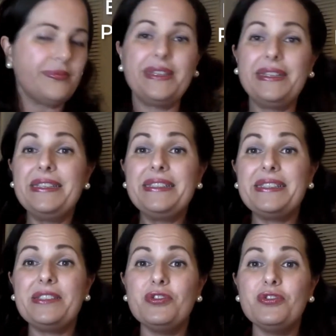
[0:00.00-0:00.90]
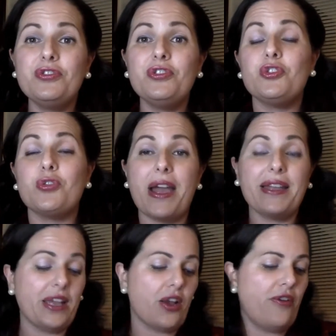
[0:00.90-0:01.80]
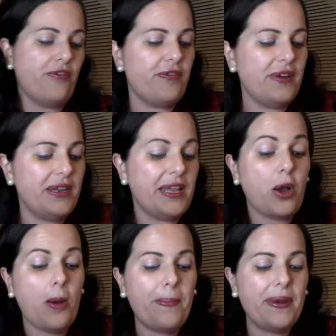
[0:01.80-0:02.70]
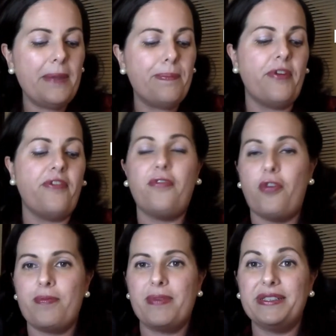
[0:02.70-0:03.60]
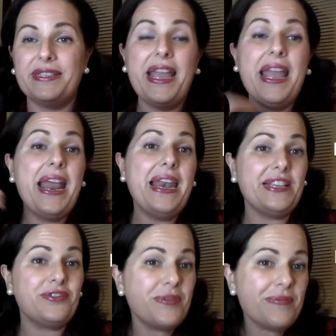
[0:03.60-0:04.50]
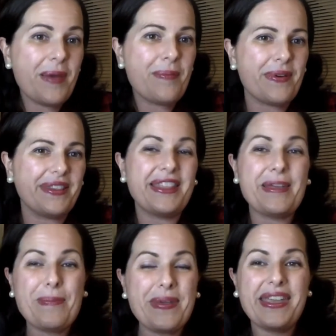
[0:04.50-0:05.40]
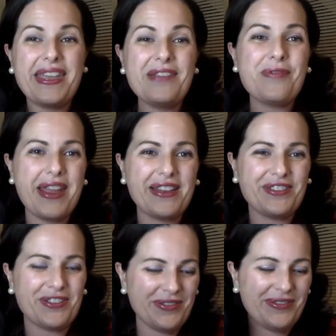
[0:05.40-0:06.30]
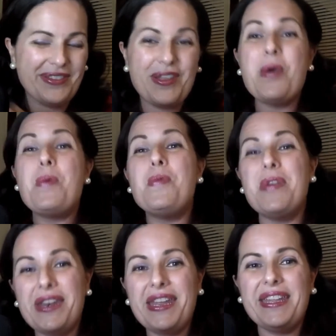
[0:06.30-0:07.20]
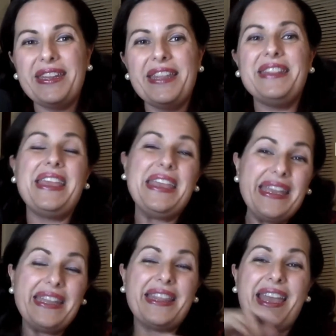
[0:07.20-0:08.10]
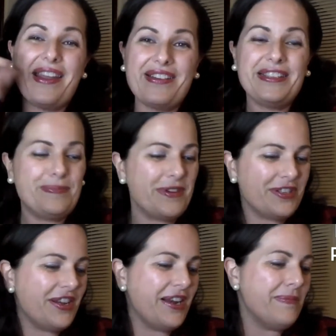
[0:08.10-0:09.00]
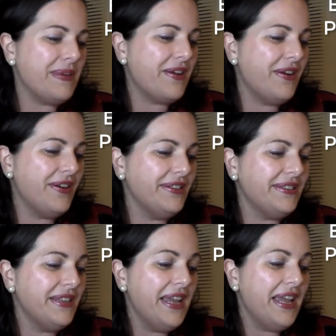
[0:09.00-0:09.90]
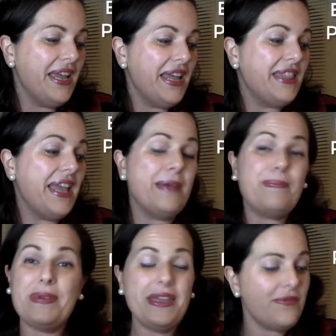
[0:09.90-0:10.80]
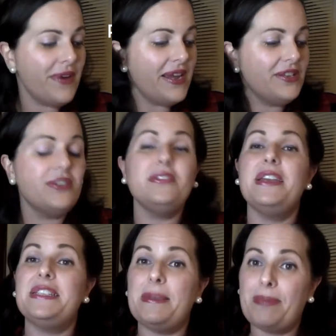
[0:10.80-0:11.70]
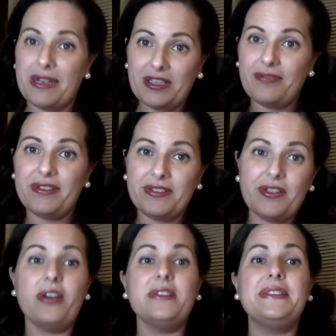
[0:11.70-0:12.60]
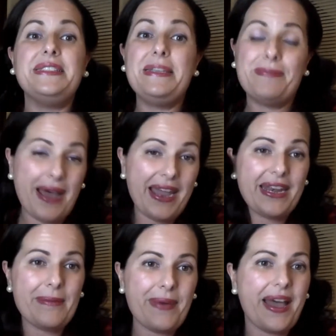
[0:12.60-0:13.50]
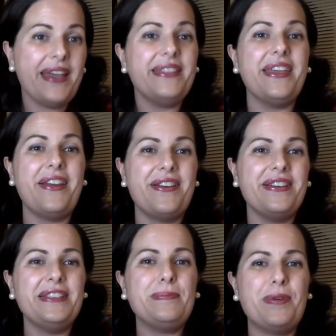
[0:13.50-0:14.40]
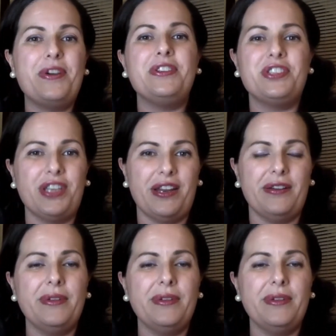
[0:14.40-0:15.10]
this is used to track the company performance. Let's remember that the PE ratio, we need the earnings per share because the PE ratio is the price of the stocks divided by the earnings per share.